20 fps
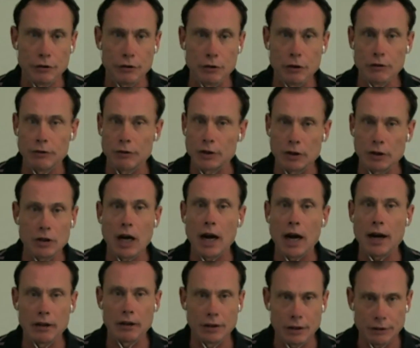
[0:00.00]
two different
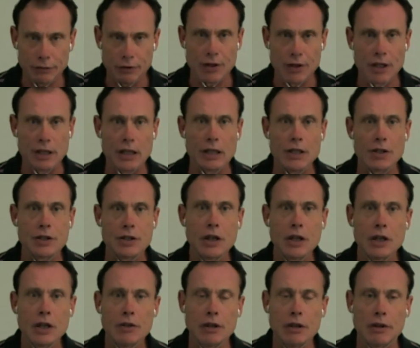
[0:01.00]
entirely different needs
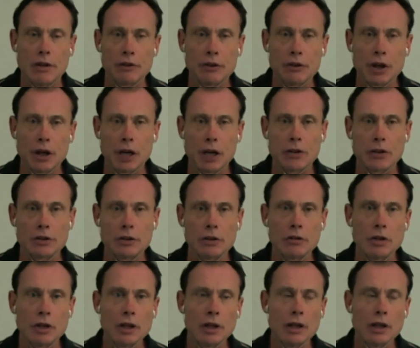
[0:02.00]
they have to talk to.